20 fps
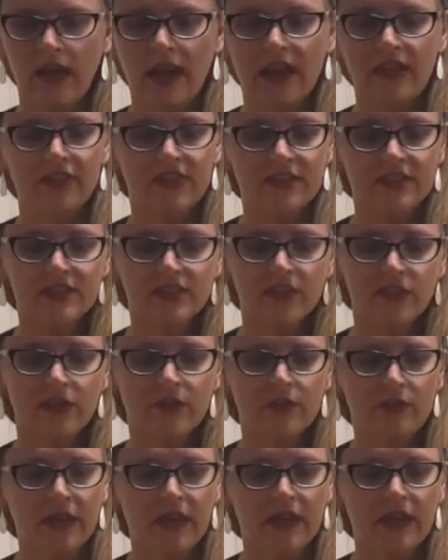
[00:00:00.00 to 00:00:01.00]
and this
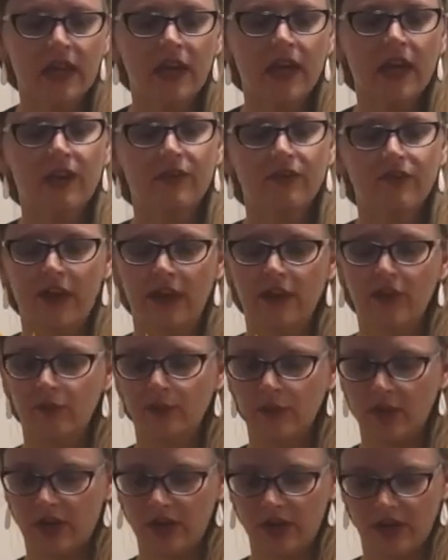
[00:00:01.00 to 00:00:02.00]
could be a
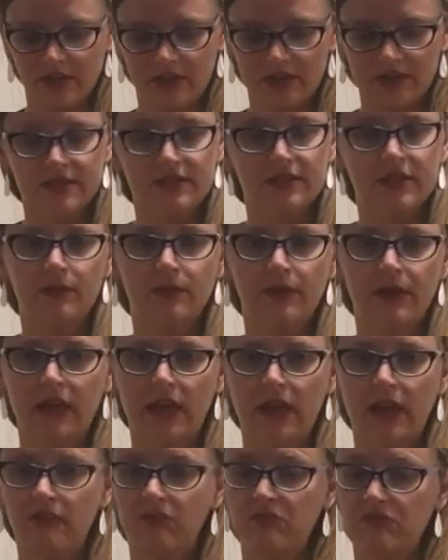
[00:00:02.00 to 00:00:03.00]
final product. This could
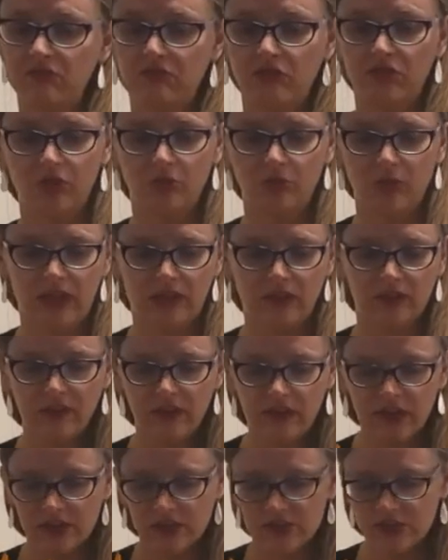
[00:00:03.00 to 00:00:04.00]
be you being
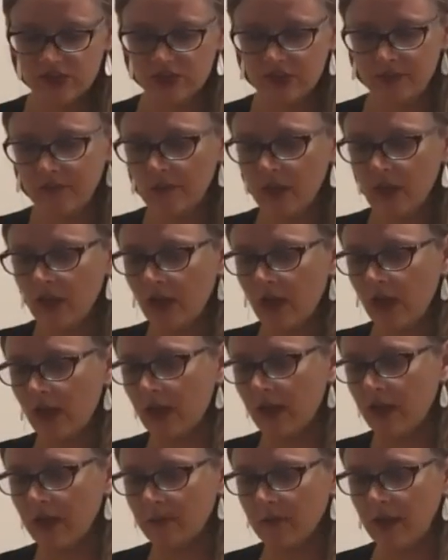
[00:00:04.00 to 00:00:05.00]
finished.
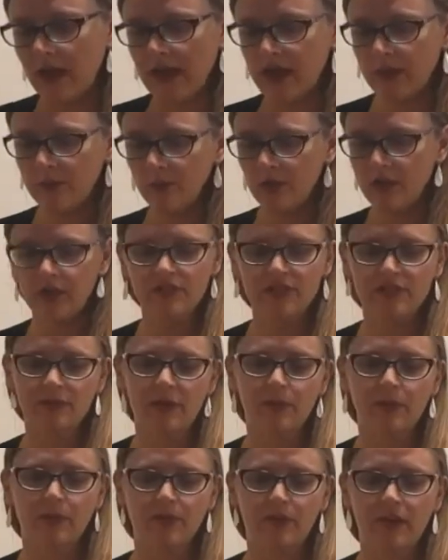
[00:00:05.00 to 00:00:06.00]
Um, I'm one of those
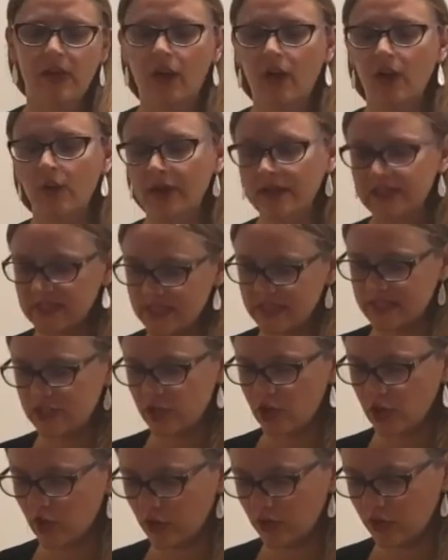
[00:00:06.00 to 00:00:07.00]
people that I always like
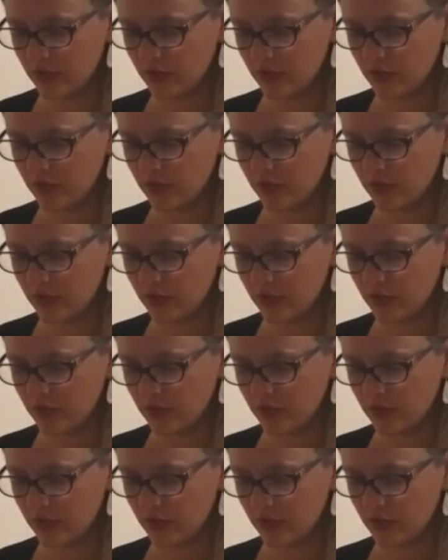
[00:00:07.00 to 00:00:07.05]
to go